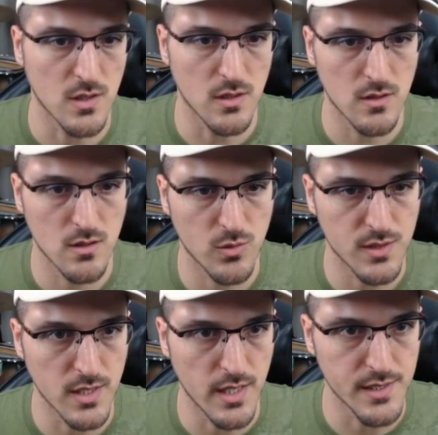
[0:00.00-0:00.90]
get in there
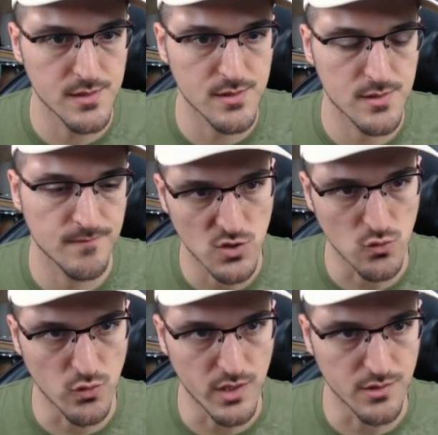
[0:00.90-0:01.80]
with the guys.
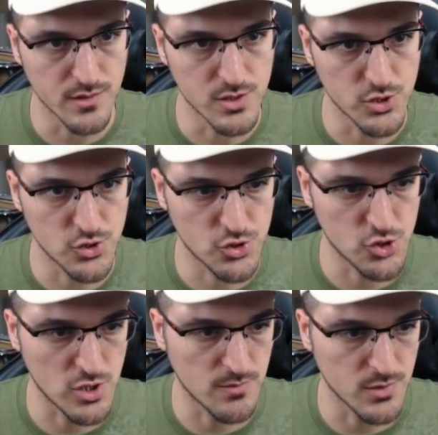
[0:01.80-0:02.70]
Really, they just
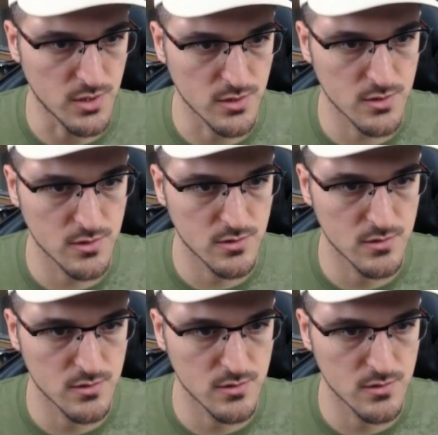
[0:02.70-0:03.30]
chomp block.